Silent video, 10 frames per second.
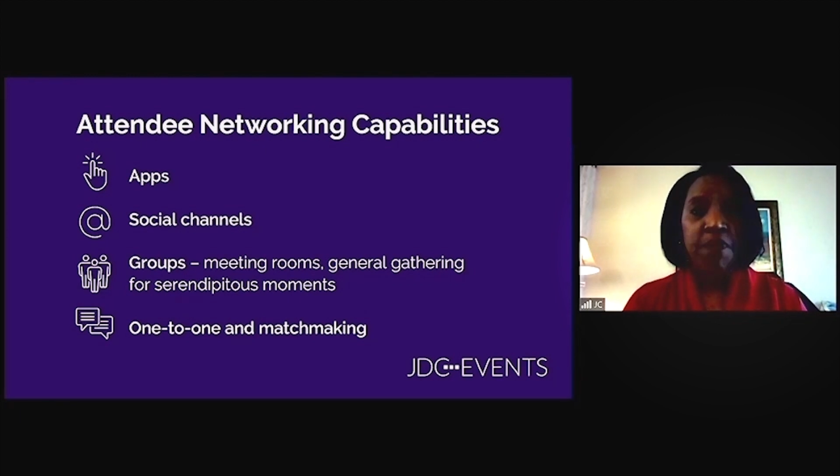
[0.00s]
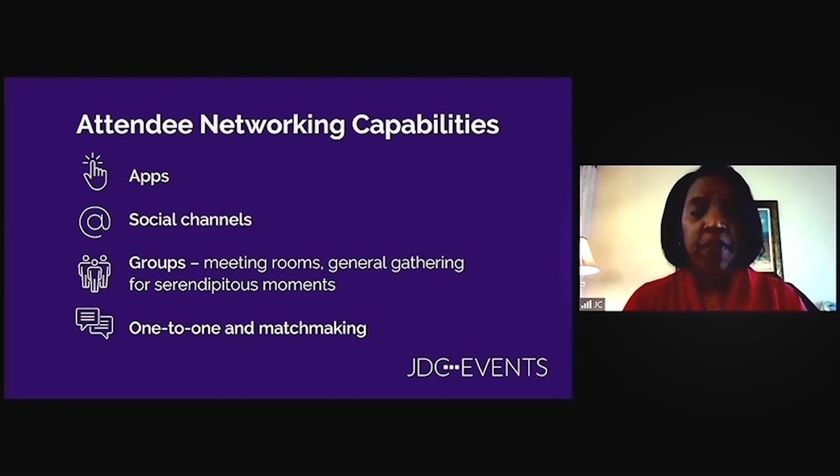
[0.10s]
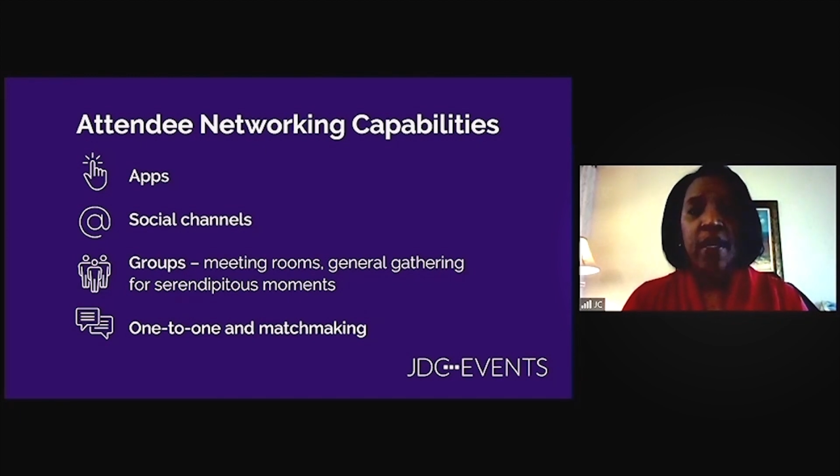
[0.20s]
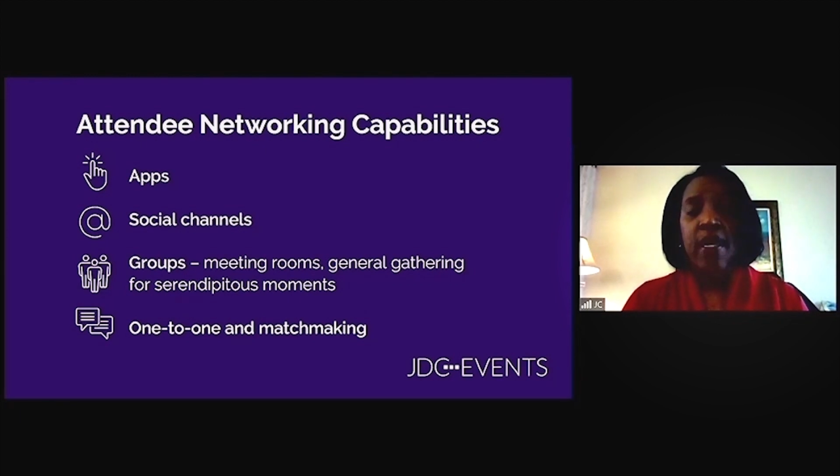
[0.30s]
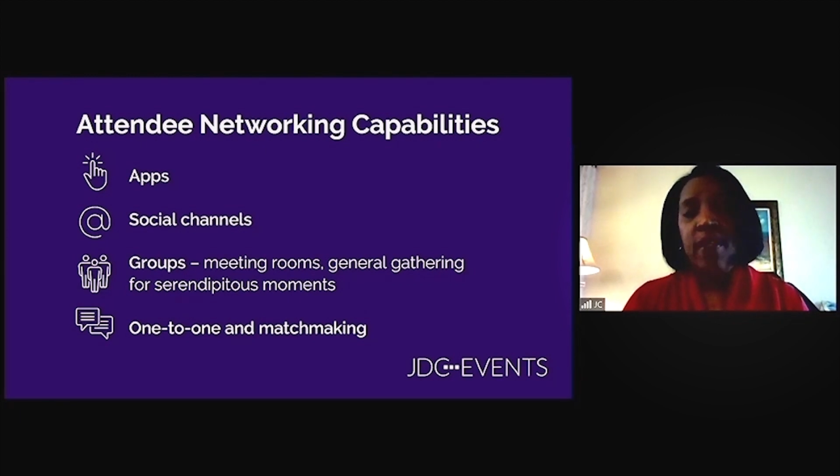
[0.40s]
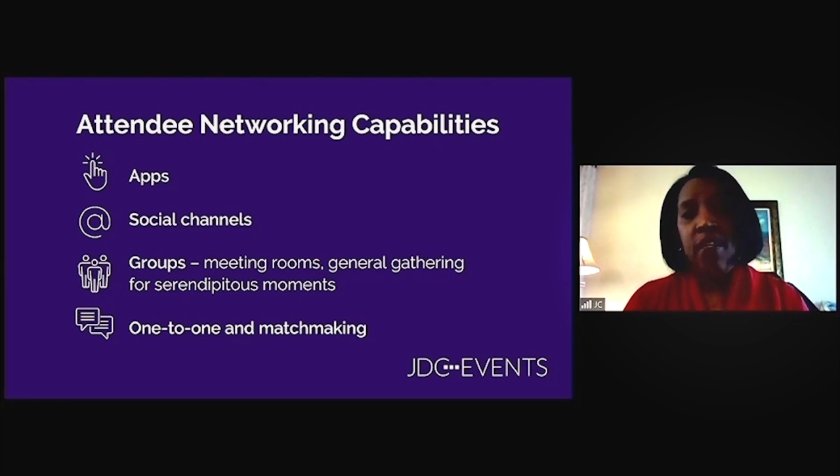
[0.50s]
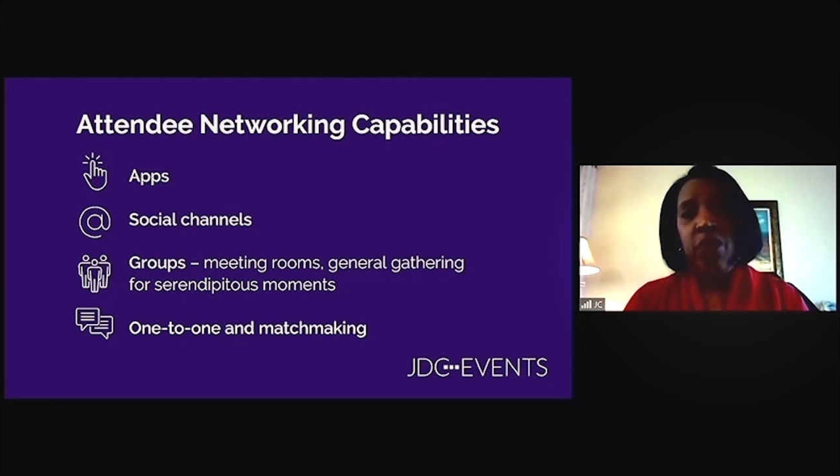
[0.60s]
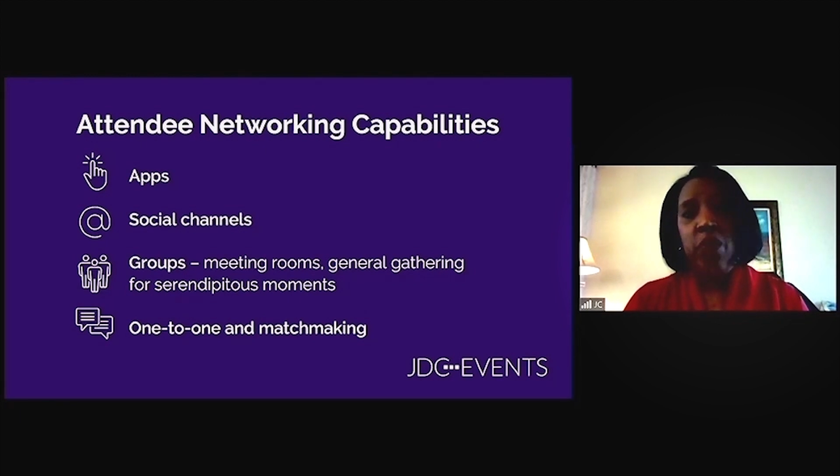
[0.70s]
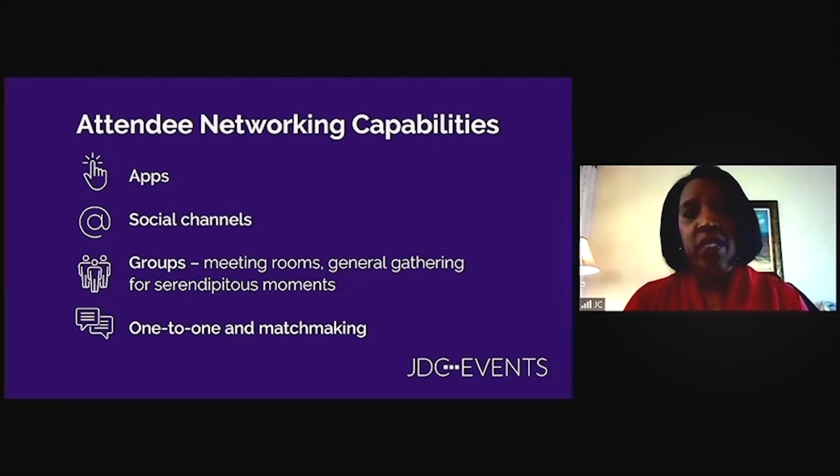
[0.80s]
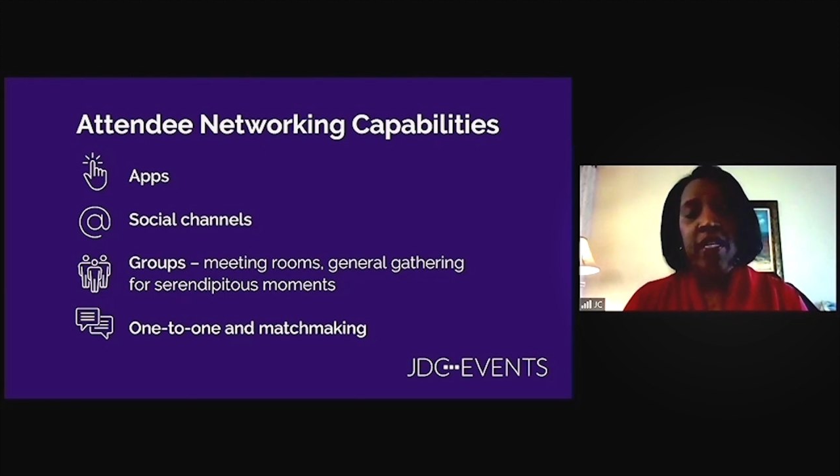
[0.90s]
And then, of
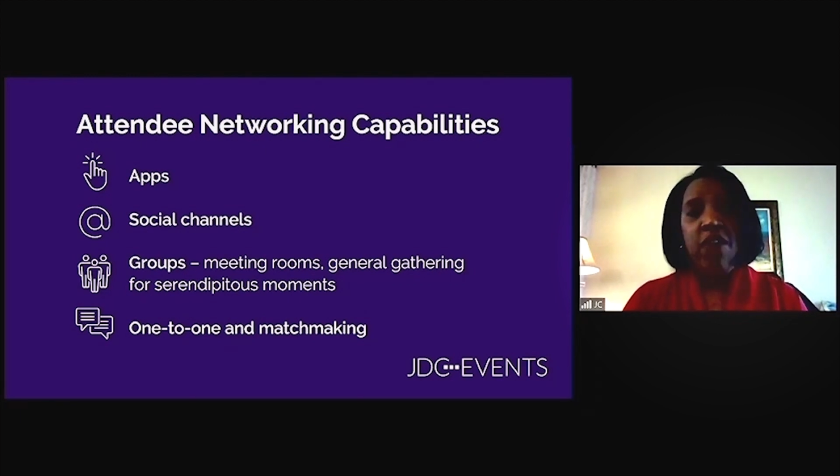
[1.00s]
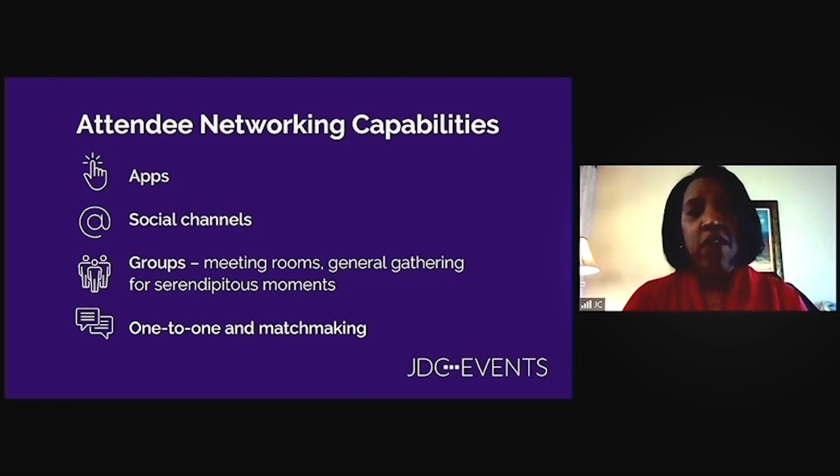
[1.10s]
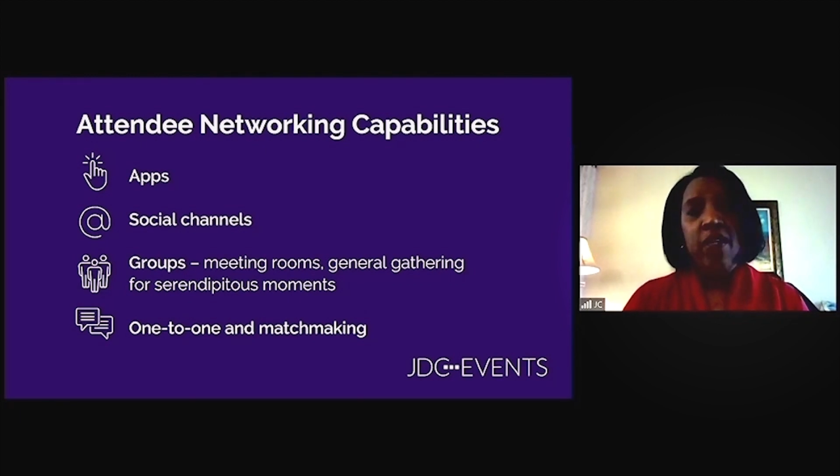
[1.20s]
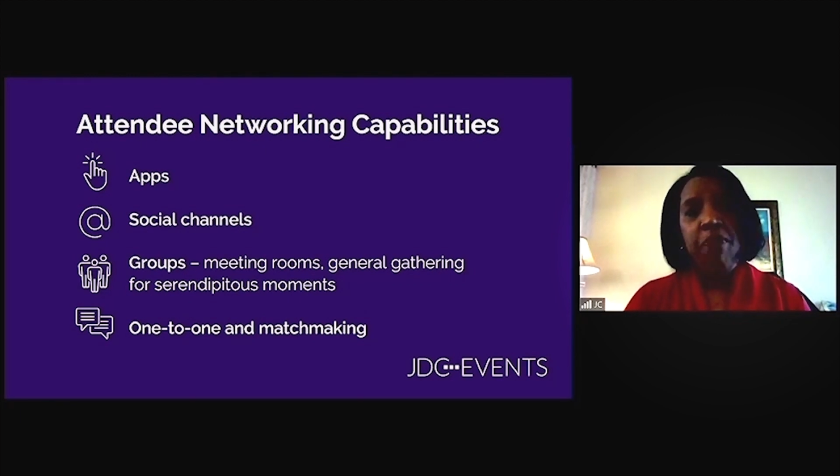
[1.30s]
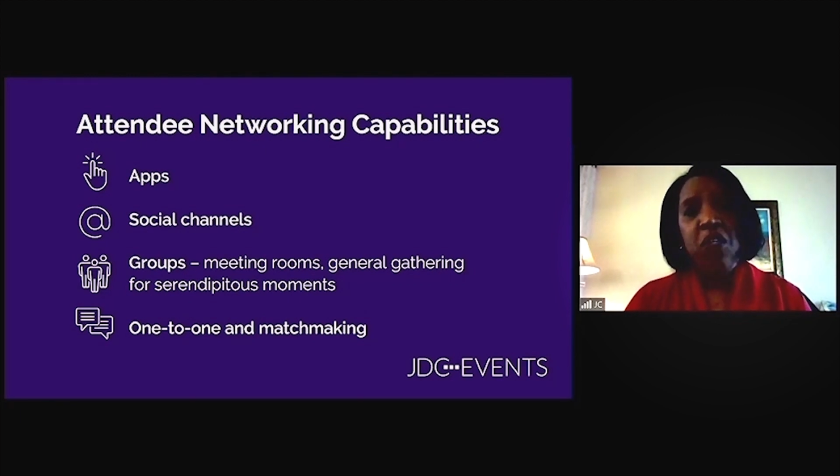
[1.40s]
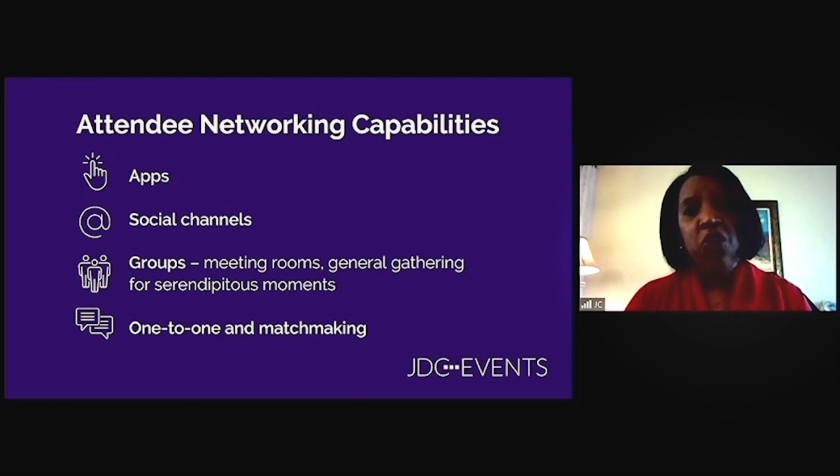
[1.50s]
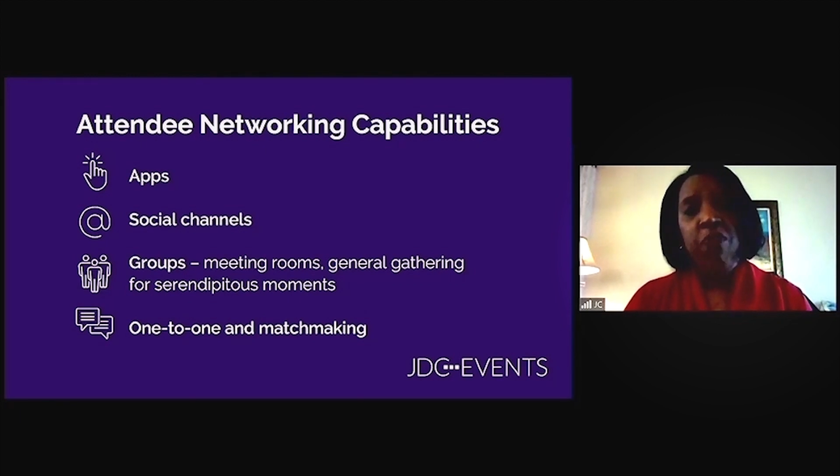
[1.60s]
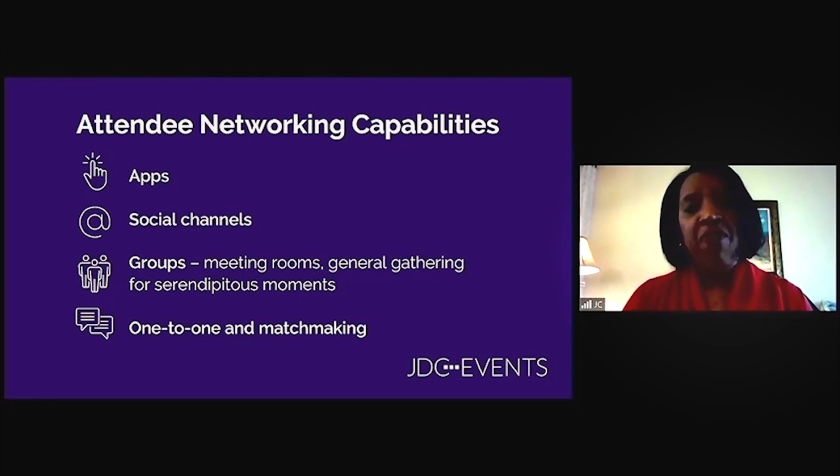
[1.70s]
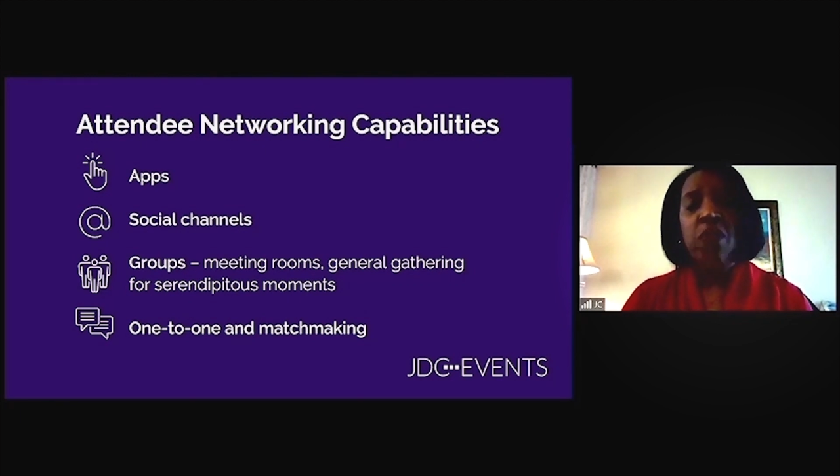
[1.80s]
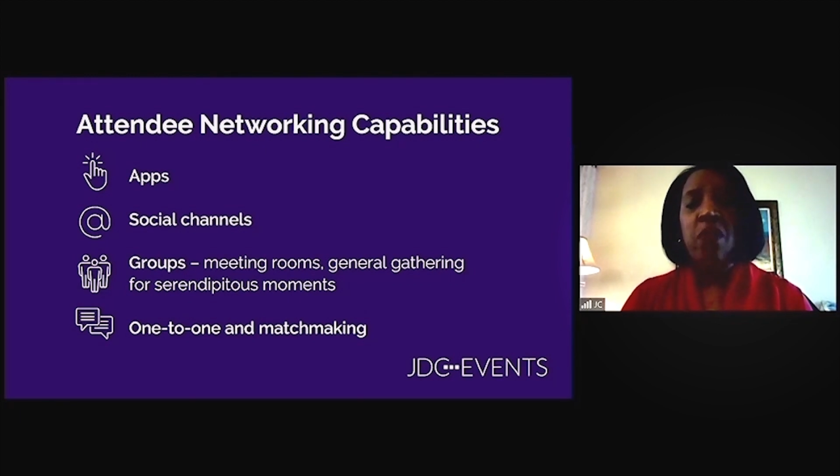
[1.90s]
course, I've already mentioned
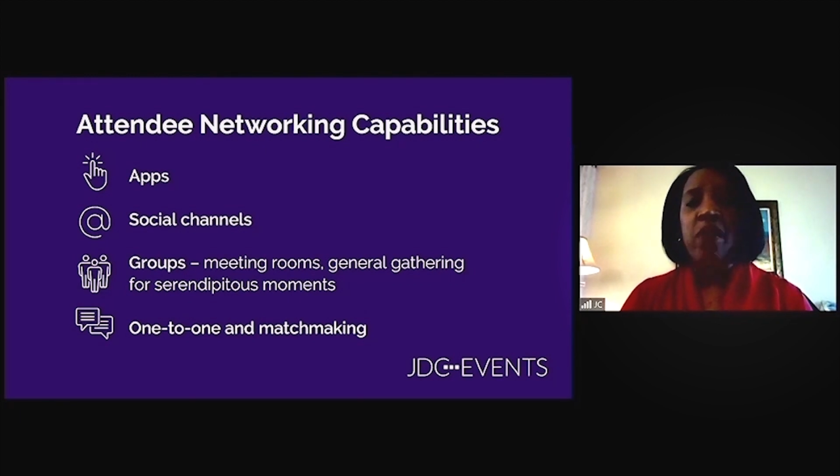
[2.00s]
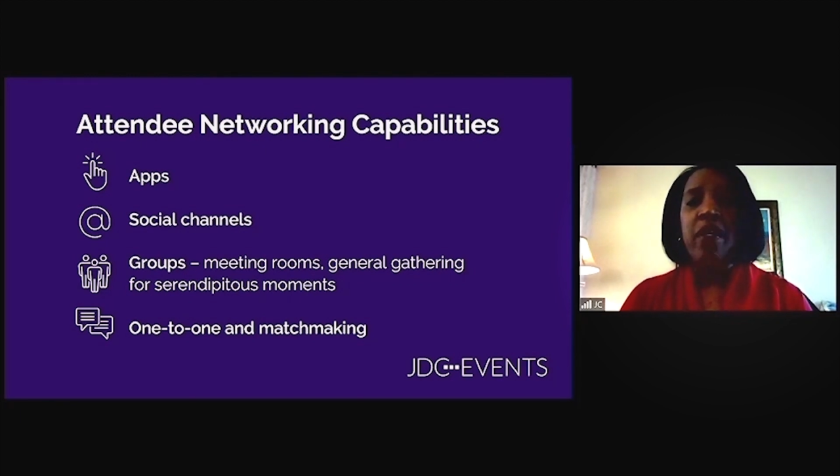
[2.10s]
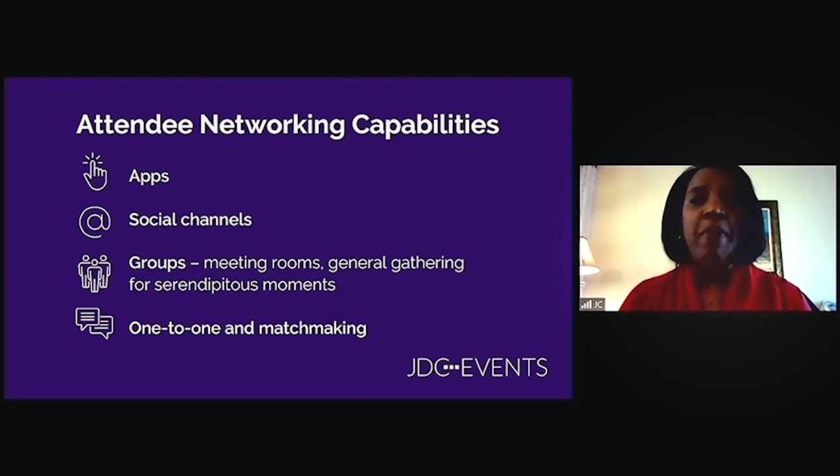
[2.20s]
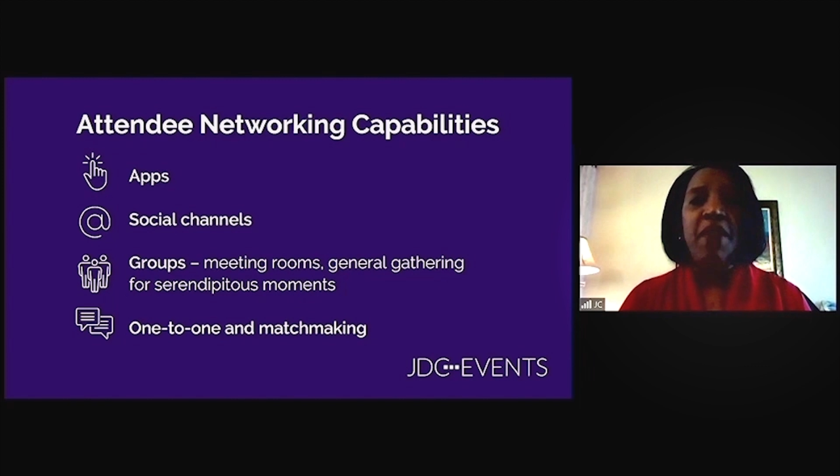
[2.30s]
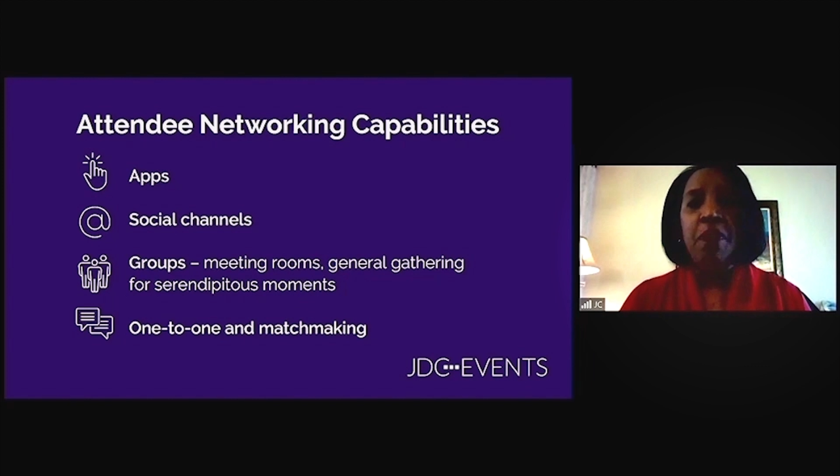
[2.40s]
before about